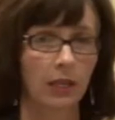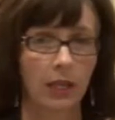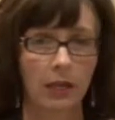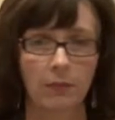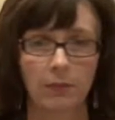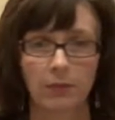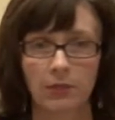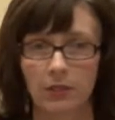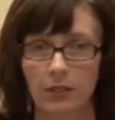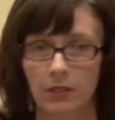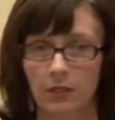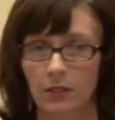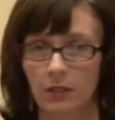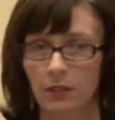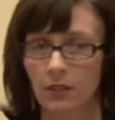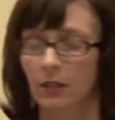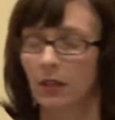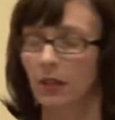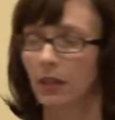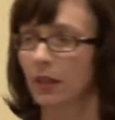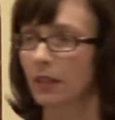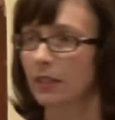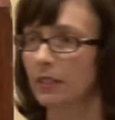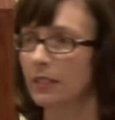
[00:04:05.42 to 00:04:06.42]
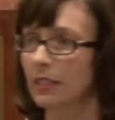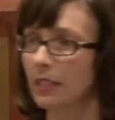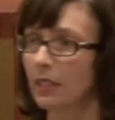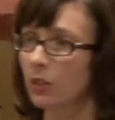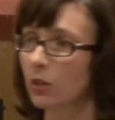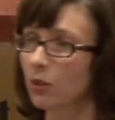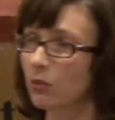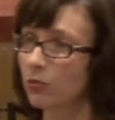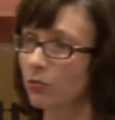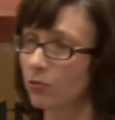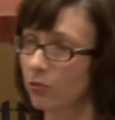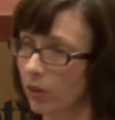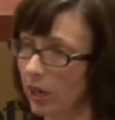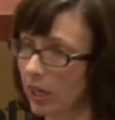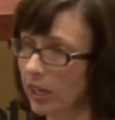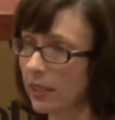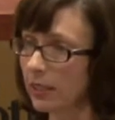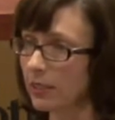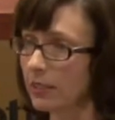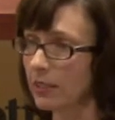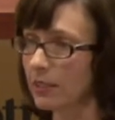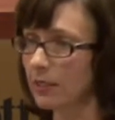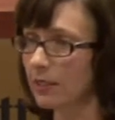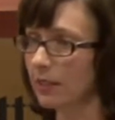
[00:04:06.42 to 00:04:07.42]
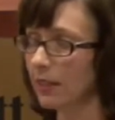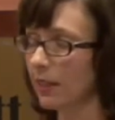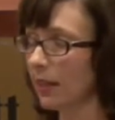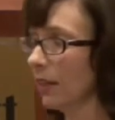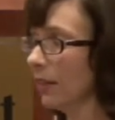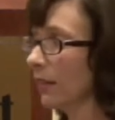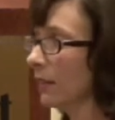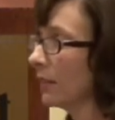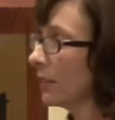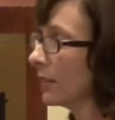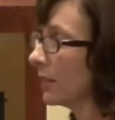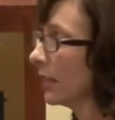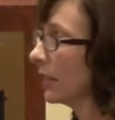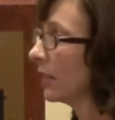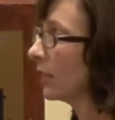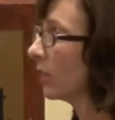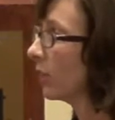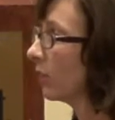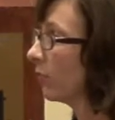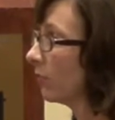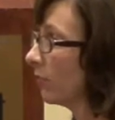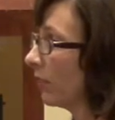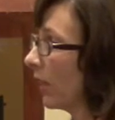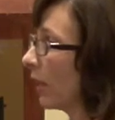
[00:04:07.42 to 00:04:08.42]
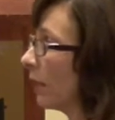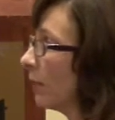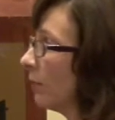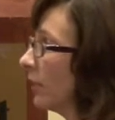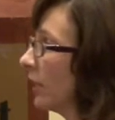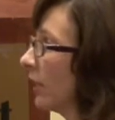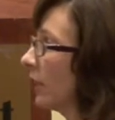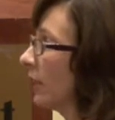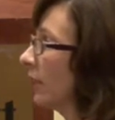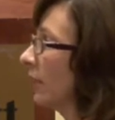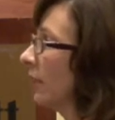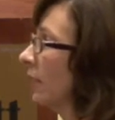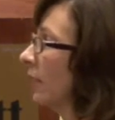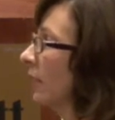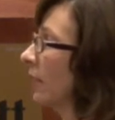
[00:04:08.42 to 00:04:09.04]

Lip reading: able to see their friends, see their family.